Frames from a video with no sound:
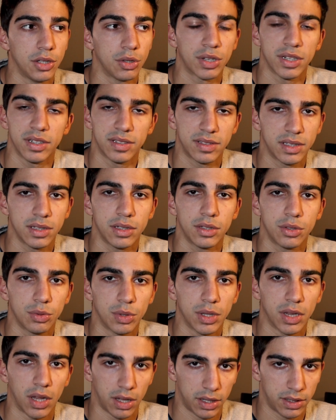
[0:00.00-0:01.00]
you can still
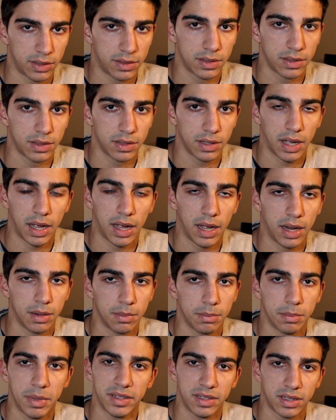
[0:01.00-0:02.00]
do a lot
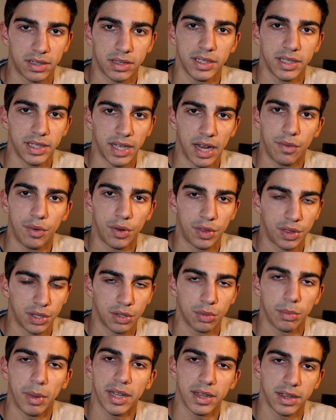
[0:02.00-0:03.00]
and basically
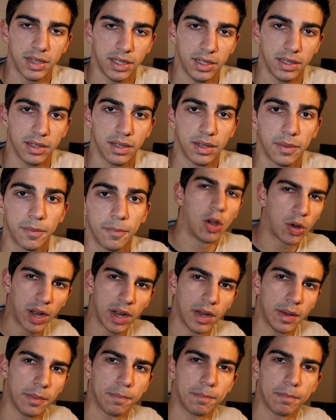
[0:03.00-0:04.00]
everything you might need.
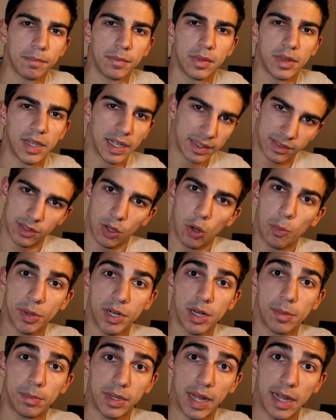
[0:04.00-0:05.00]
Okay, let's
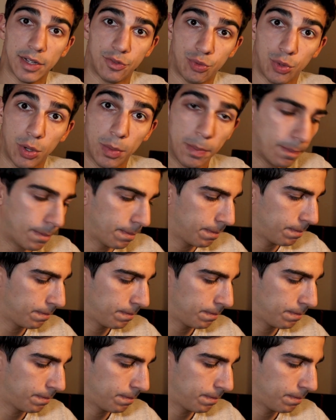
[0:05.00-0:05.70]
open up Lightroom.